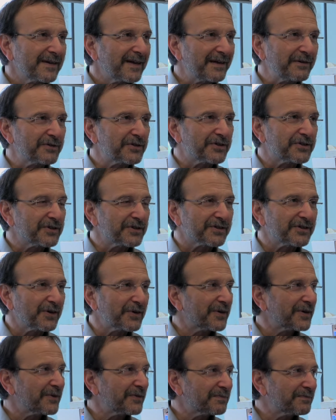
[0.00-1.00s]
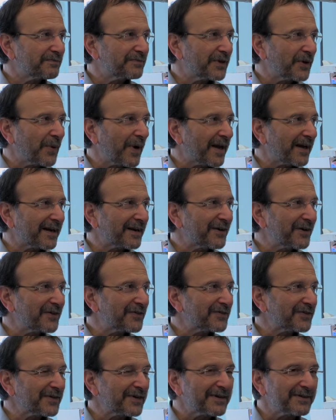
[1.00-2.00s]
He was just going poetic
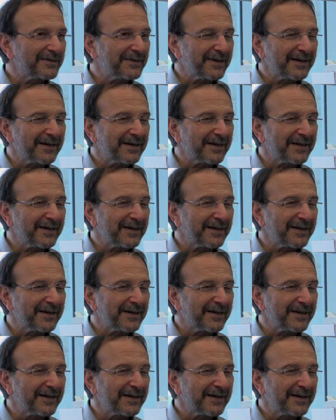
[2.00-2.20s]
over it,